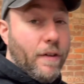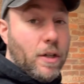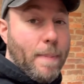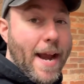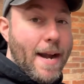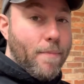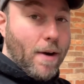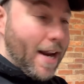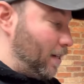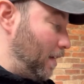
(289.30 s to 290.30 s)
paid
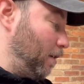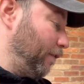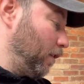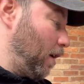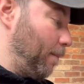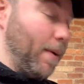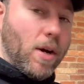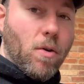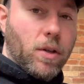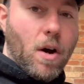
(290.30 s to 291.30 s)
brand deal for a company
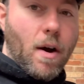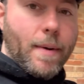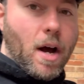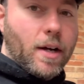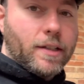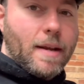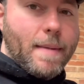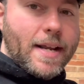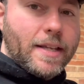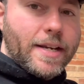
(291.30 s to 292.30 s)
called Carbonox. They
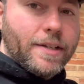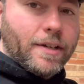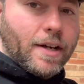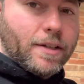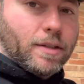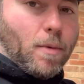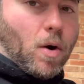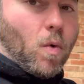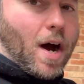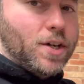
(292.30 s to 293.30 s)
make these
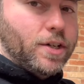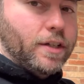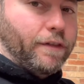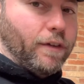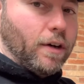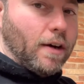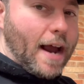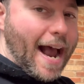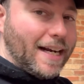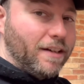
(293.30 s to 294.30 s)
smart watches for
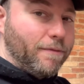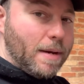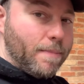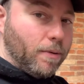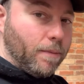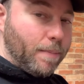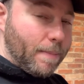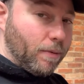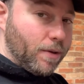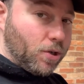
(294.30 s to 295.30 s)
active people
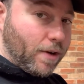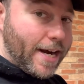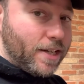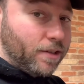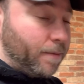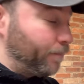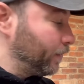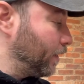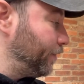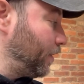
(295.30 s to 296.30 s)
in the trades.
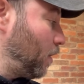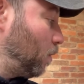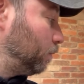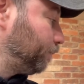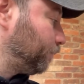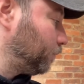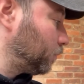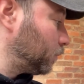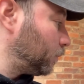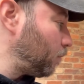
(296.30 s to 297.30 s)
So
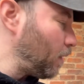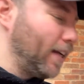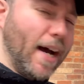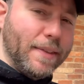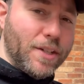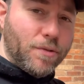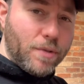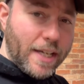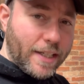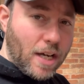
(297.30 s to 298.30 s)
got this through
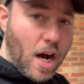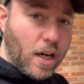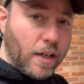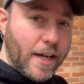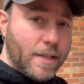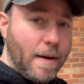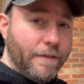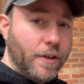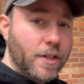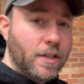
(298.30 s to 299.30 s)
TikTok. It's my
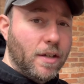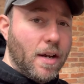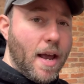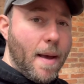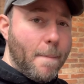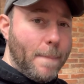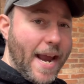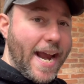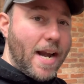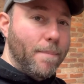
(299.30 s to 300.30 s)
first
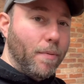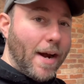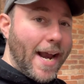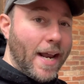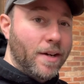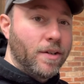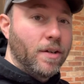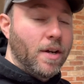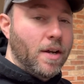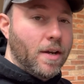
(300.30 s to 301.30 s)
paid brand
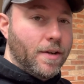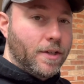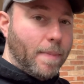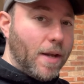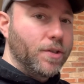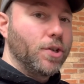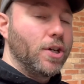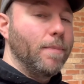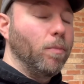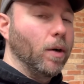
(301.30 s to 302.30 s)

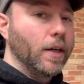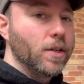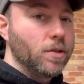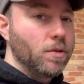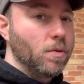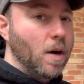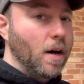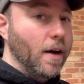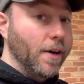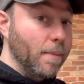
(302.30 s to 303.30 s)
sponsorship. We're gonna do
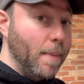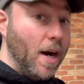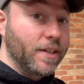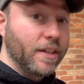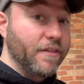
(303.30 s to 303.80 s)
an unboxing